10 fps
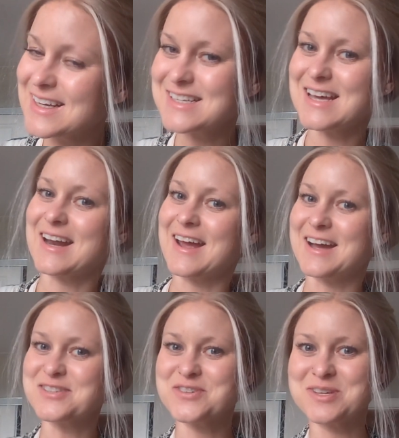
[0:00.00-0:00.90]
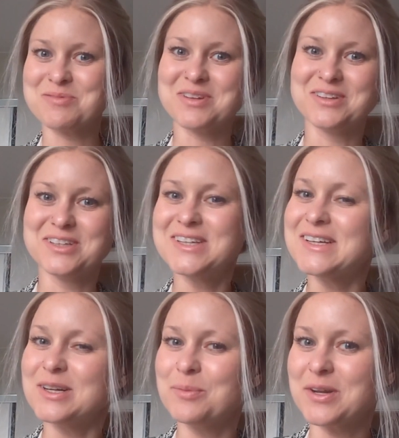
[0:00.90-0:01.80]
I said, I asked for something a
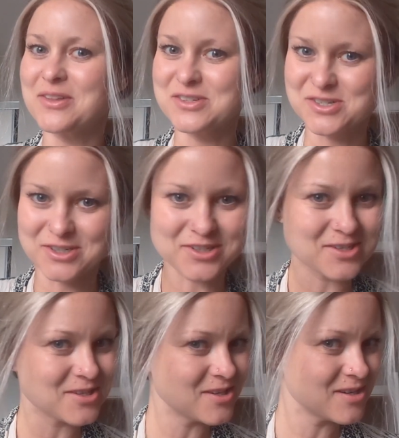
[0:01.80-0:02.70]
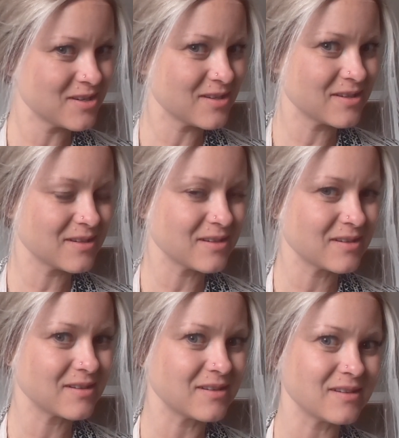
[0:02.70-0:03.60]
little bit on the darker
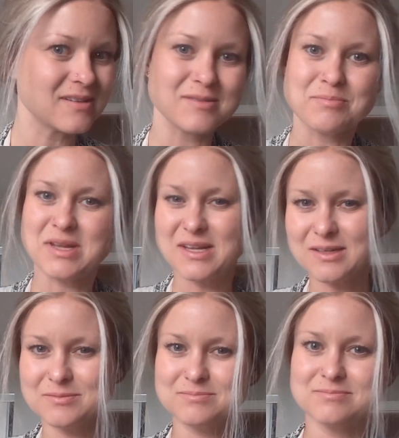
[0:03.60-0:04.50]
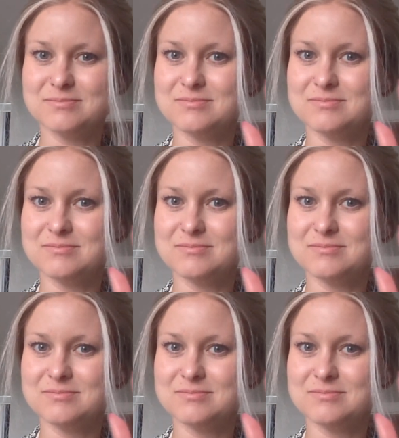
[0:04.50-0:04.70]
medium